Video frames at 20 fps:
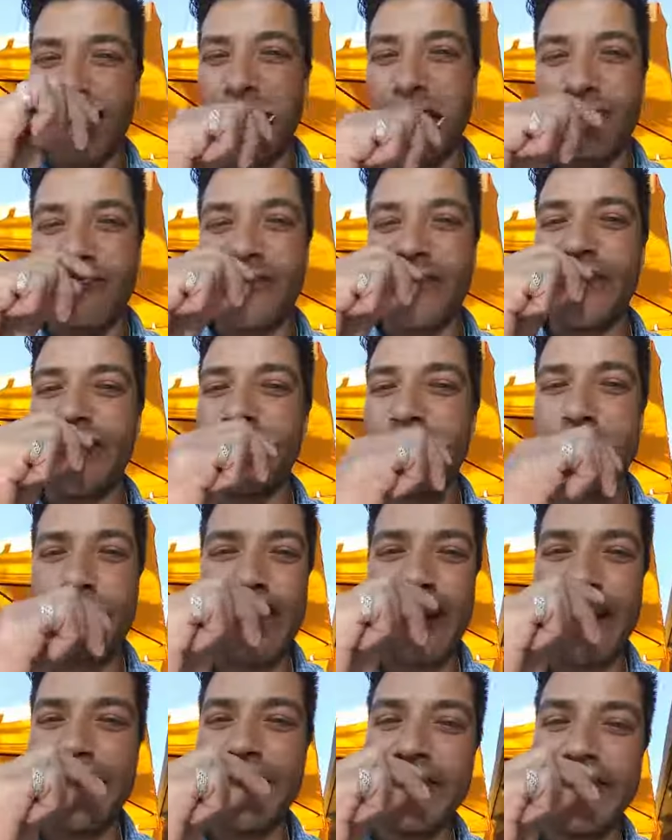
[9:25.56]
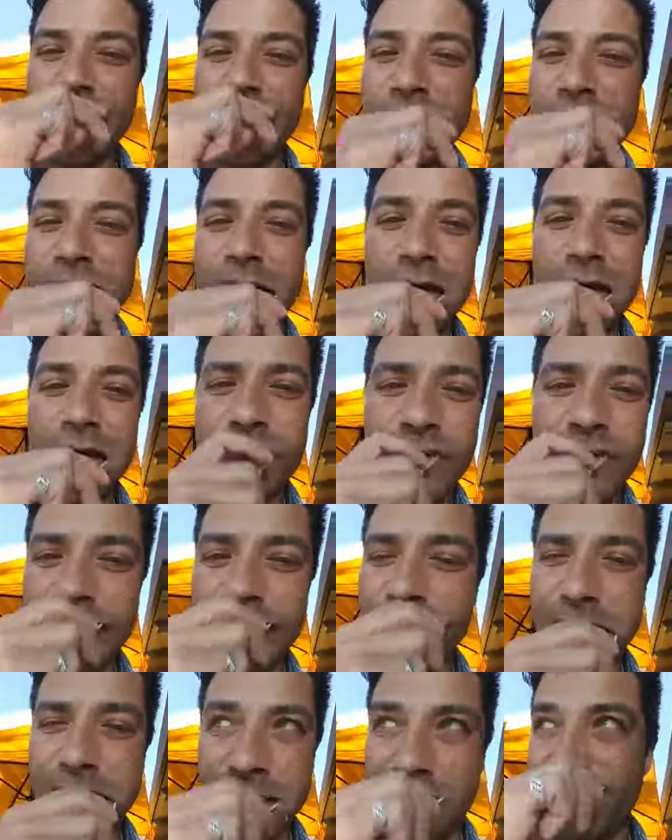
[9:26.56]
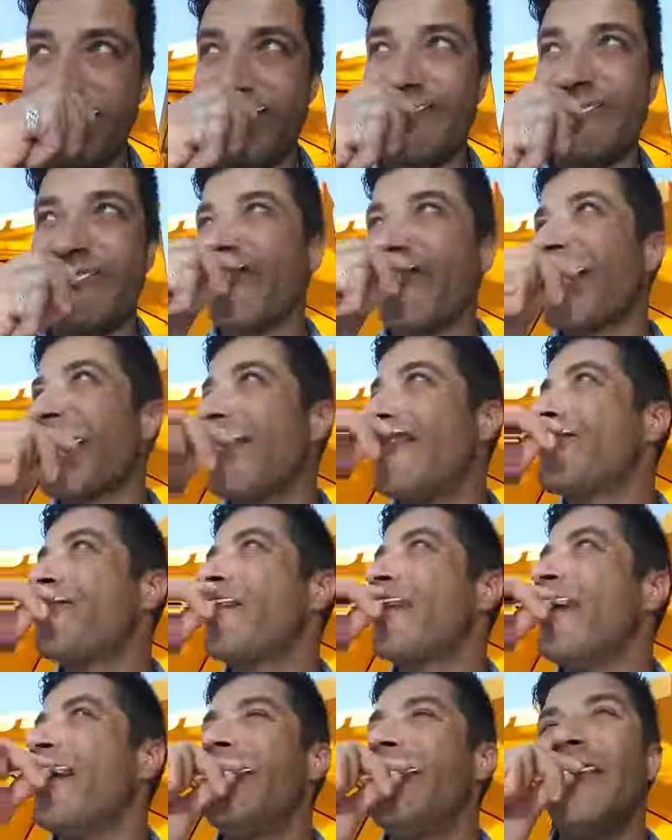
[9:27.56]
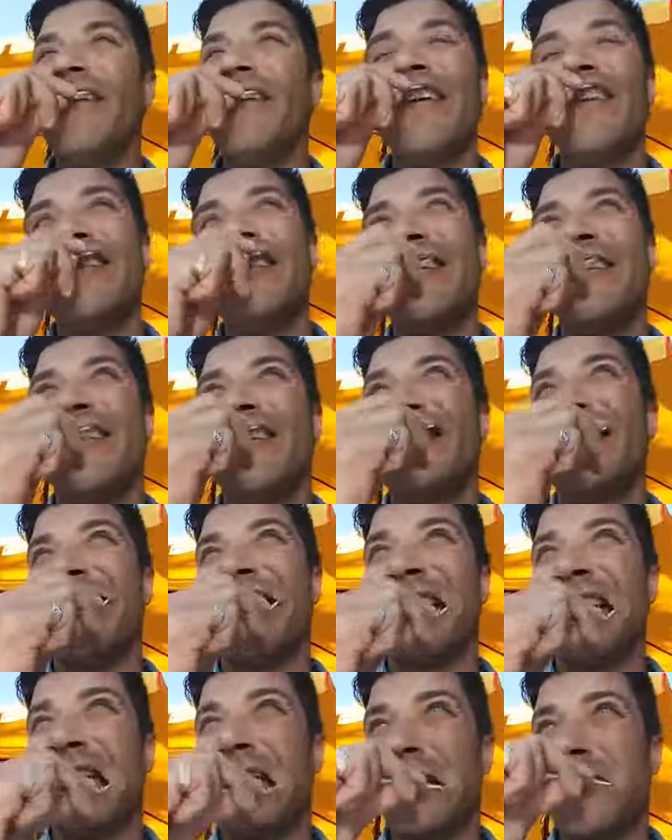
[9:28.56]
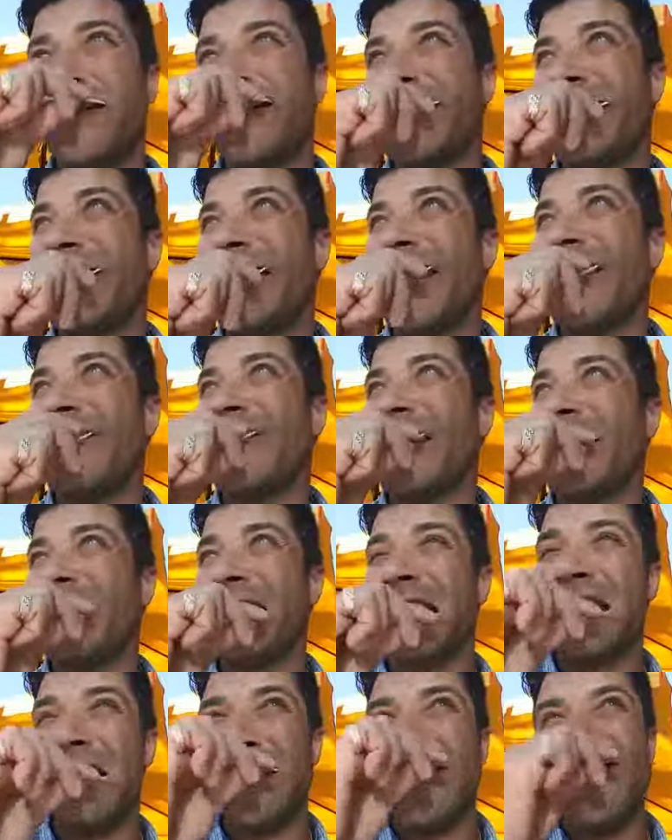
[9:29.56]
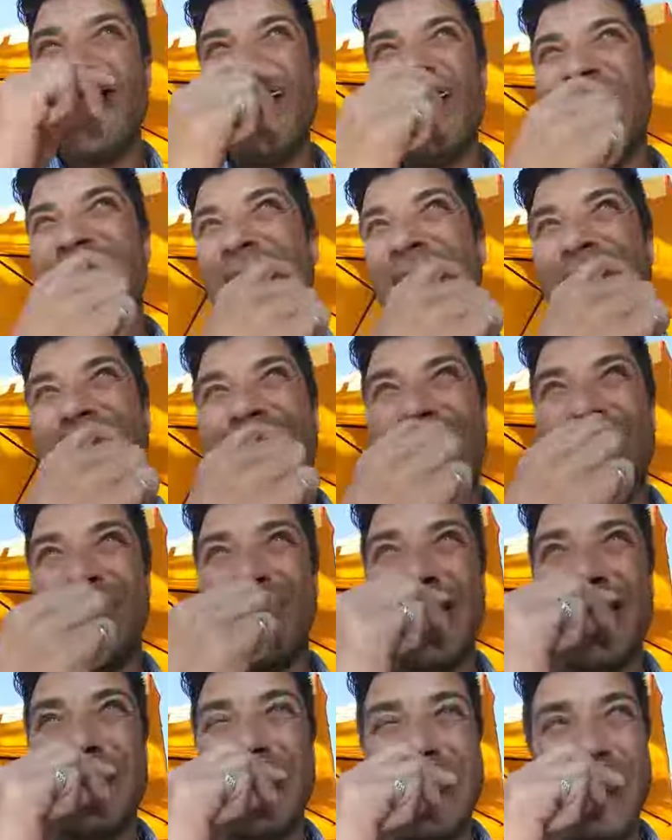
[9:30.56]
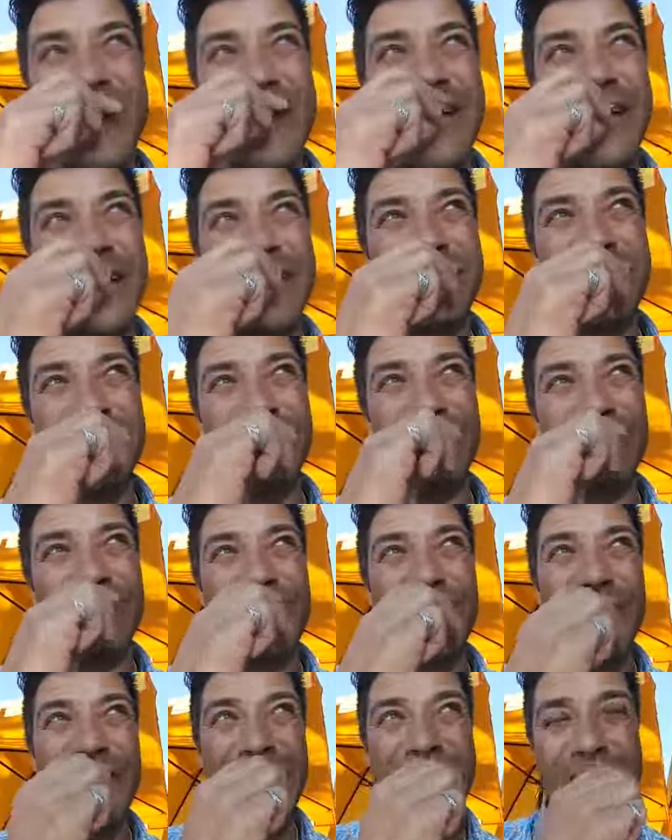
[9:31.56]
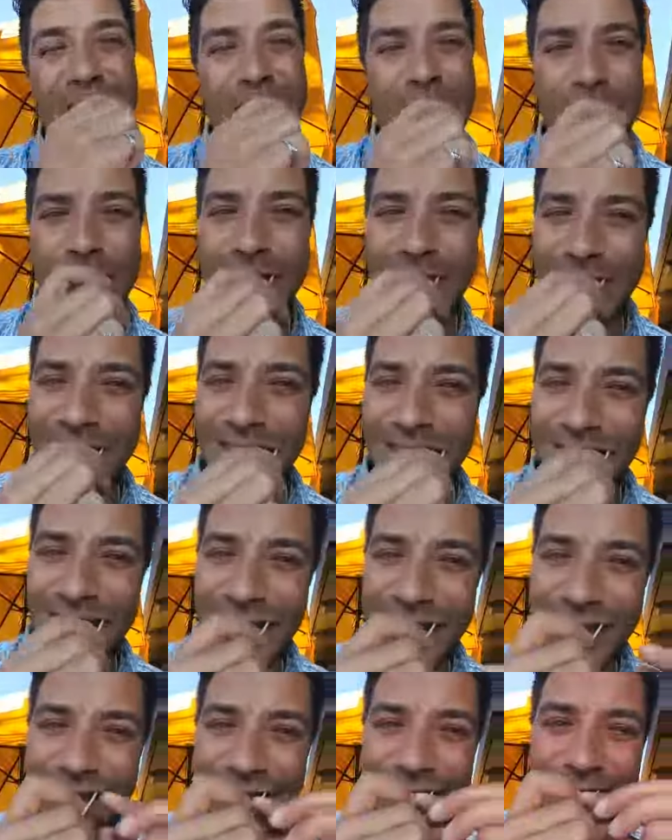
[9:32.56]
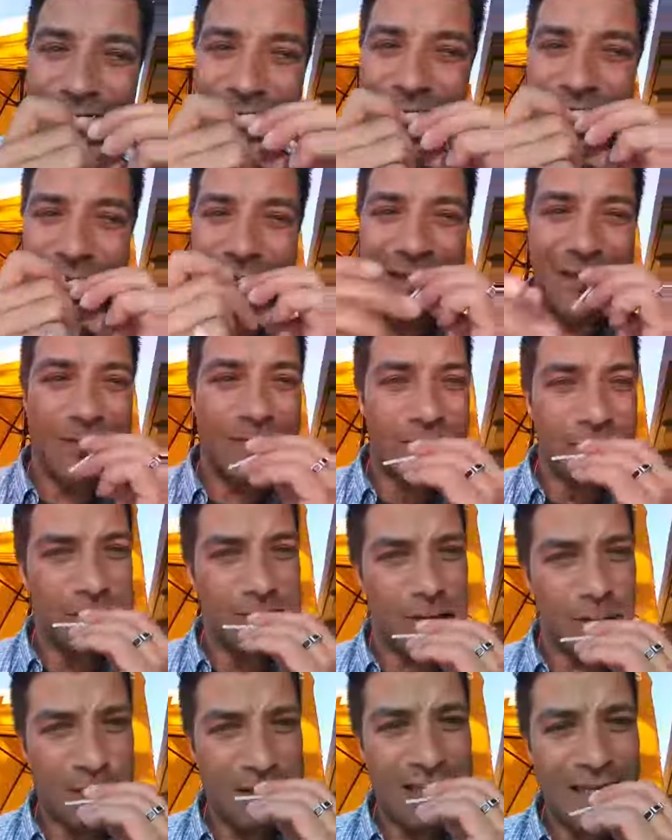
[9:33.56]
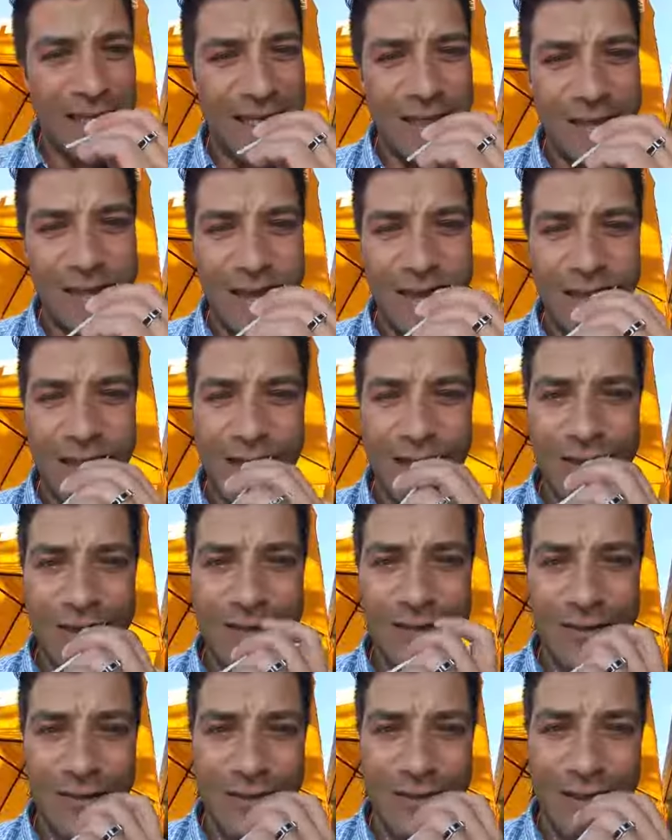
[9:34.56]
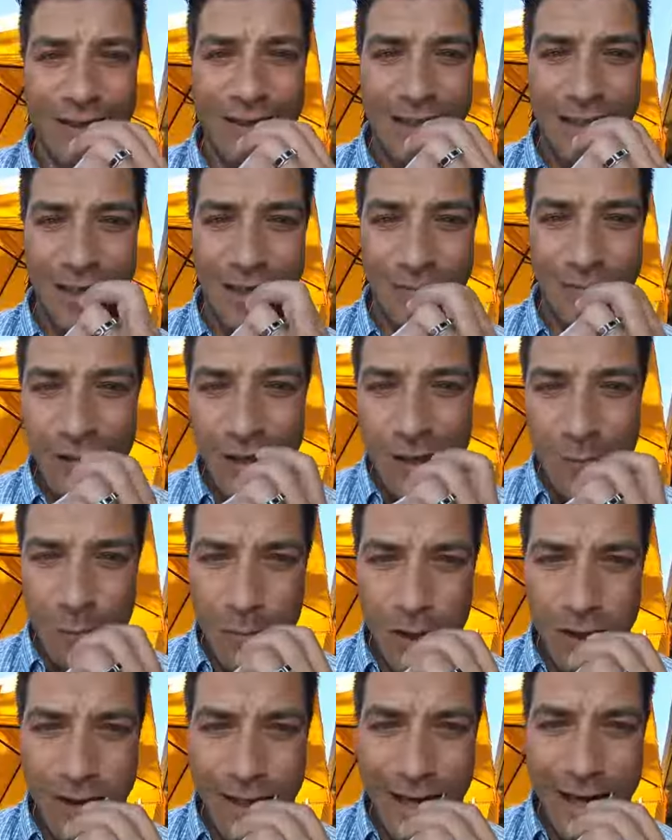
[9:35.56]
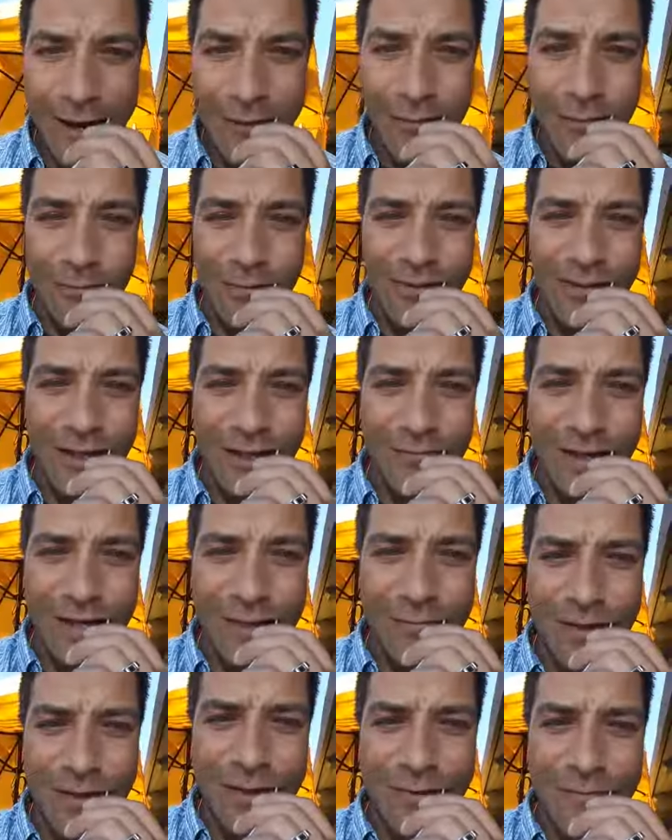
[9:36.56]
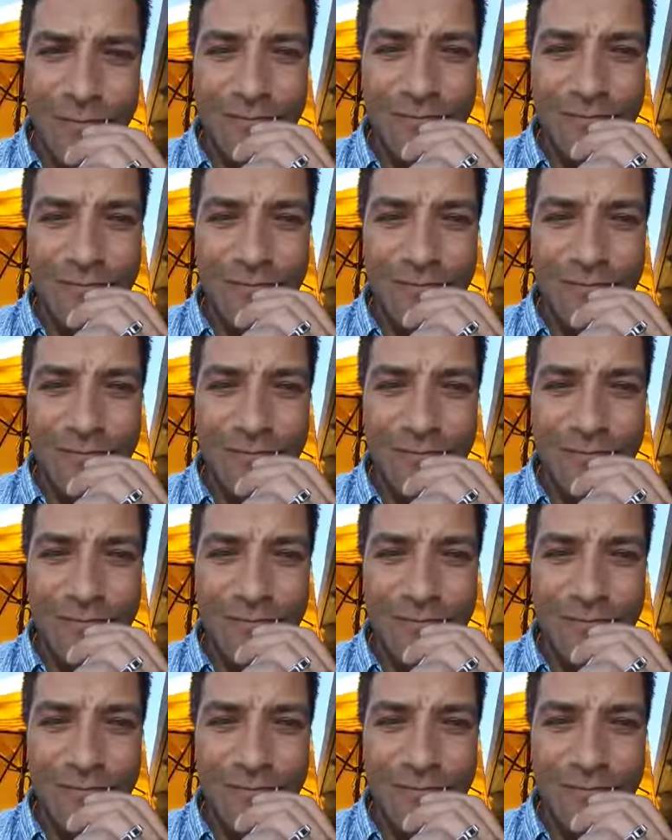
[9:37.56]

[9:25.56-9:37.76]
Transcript: I'm sure your parents did a little something. You know, I was sitting there thinking earlier today, I'm like, if you could get any dream you wanted, I'd want just a kid to feel loved. You know what I'm saying? Like, a lot of children need love. Mark Howard, what's up, baby?